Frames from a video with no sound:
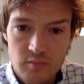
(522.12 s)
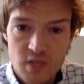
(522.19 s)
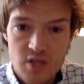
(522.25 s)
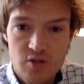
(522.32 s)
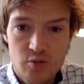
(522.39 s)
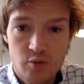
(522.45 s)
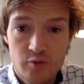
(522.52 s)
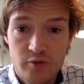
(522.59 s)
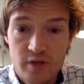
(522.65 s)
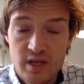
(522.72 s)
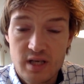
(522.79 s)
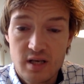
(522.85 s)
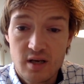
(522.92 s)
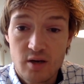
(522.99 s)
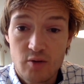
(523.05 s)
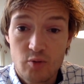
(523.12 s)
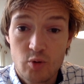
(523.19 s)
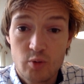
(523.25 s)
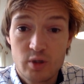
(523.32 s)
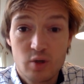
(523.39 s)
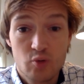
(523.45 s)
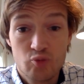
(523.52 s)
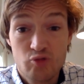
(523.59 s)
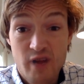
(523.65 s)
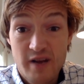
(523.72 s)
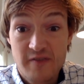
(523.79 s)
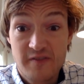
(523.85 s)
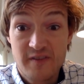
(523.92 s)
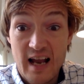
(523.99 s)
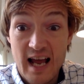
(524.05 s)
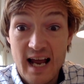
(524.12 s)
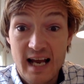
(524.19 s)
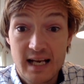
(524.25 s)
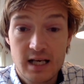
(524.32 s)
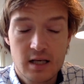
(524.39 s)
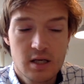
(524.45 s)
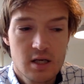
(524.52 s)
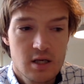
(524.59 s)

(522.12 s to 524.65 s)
Sort of the what we call red flags